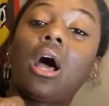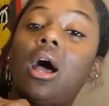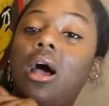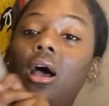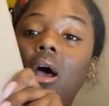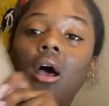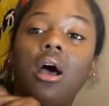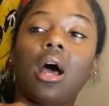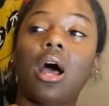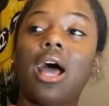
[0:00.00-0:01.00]

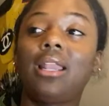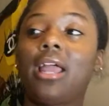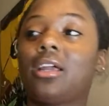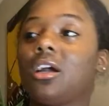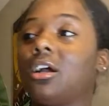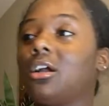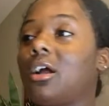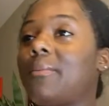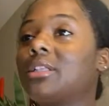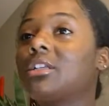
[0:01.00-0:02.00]
I like her.
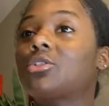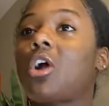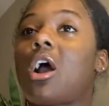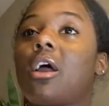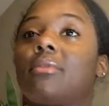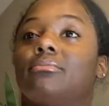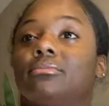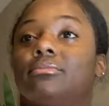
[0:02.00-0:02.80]
I'm gonna subscribe.